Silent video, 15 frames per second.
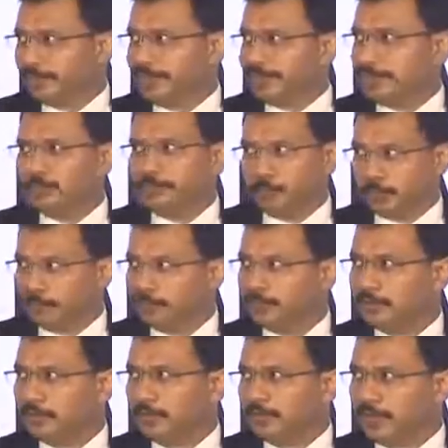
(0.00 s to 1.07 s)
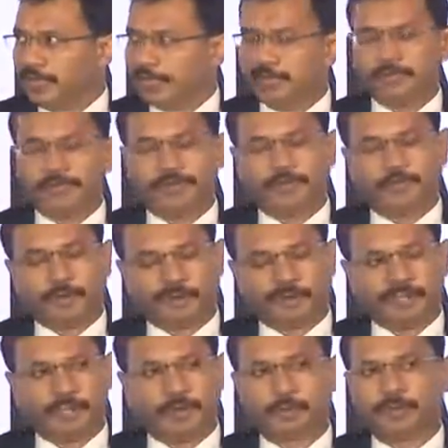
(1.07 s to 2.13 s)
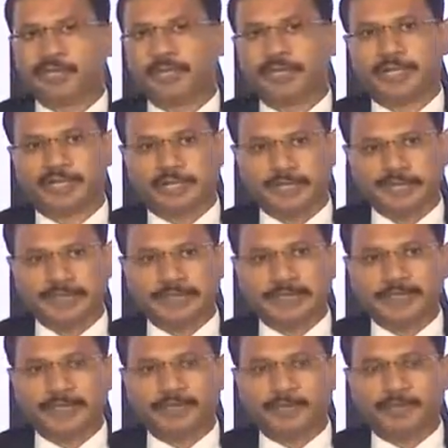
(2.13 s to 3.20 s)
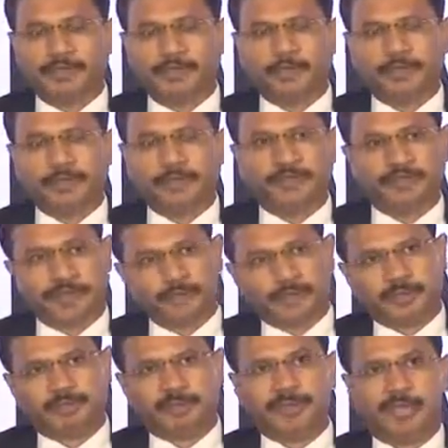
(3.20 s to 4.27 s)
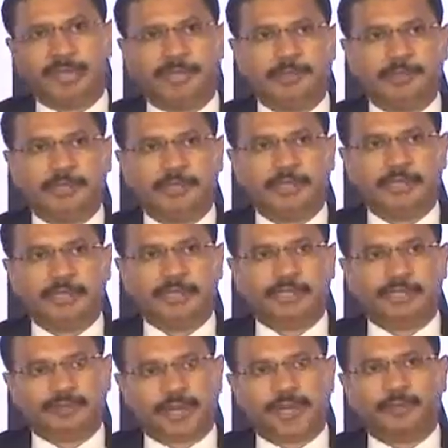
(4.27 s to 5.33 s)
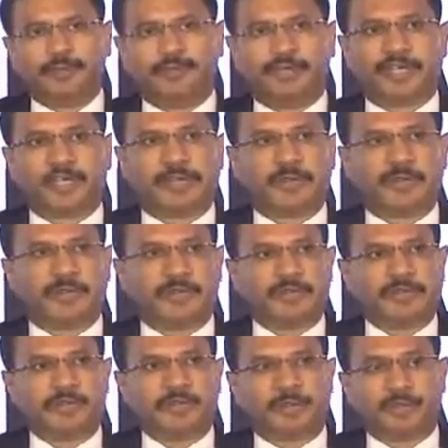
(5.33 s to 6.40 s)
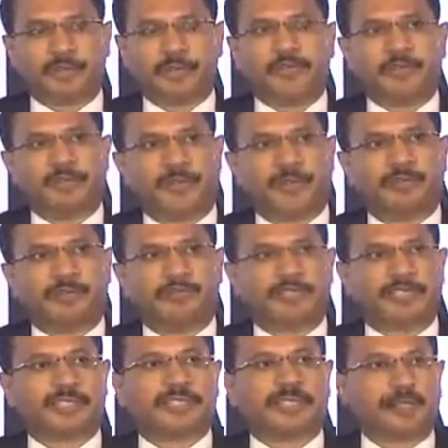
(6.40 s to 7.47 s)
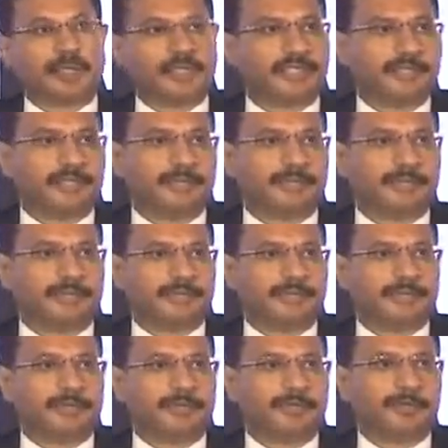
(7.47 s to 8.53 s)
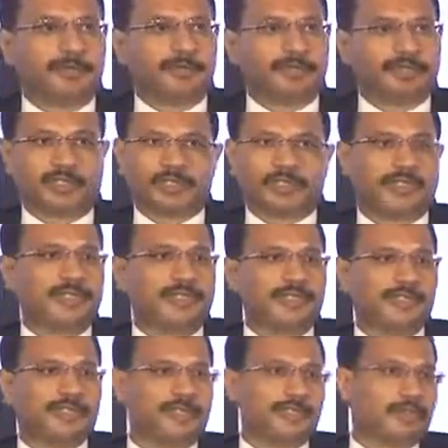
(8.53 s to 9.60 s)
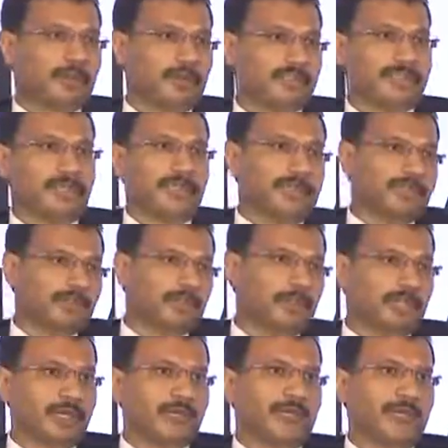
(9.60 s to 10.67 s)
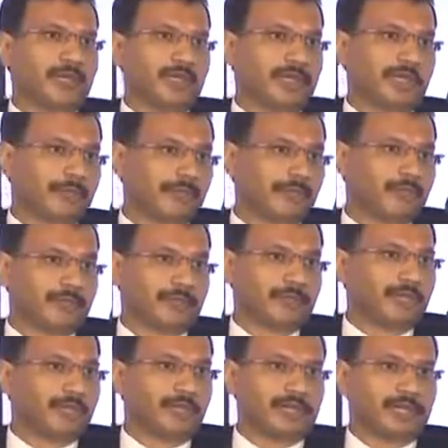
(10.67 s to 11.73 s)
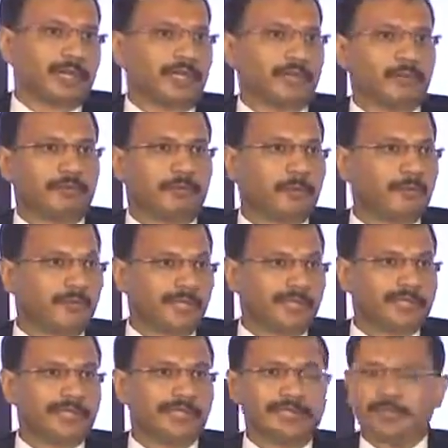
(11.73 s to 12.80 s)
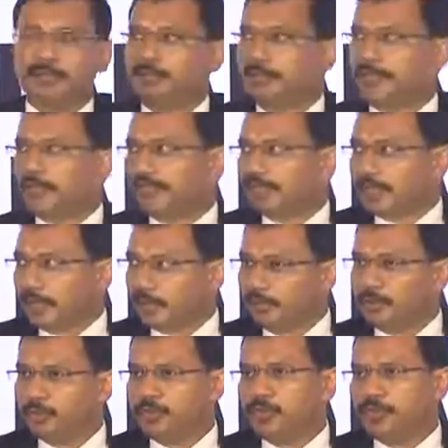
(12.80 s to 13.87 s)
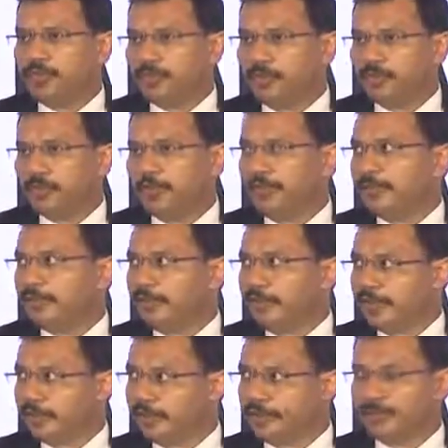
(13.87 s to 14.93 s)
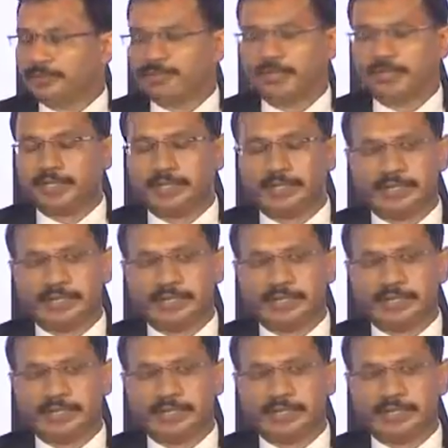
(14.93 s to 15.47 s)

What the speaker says: bit, both. I think, and for us, both are critical. So we spend fair bit of time trying to figure out that how can you become a trusted advisor. Trusted advisor is not a scientist who would come and rattle out formulas, but it is how do you really build relationship and,